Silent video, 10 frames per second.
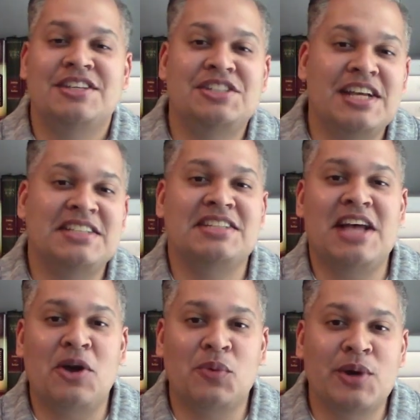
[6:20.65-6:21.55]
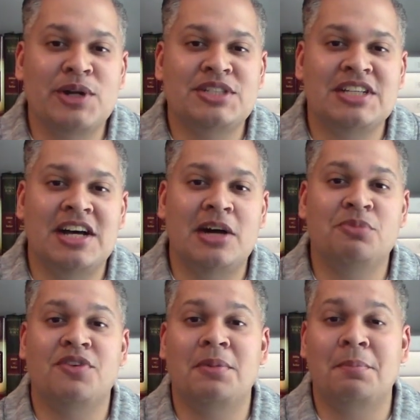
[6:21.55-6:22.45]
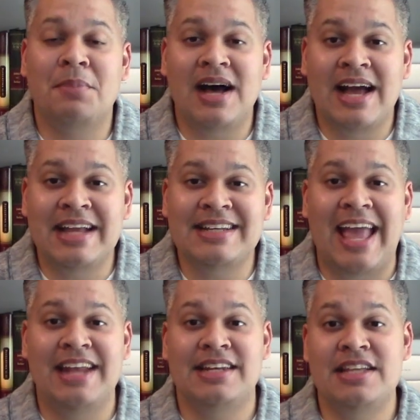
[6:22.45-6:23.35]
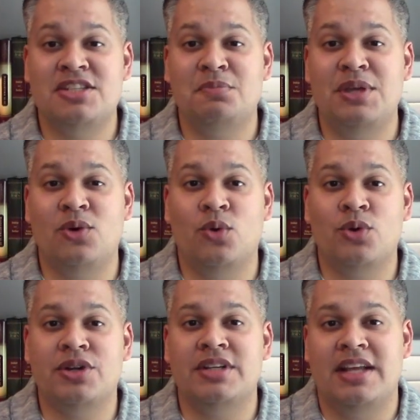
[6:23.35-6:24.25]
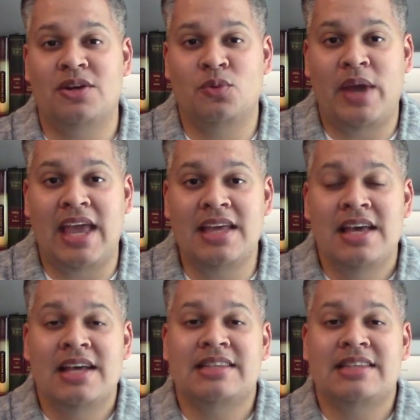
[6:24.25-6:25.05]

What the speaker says: Just as our words come from a mind and need to be ordered in a way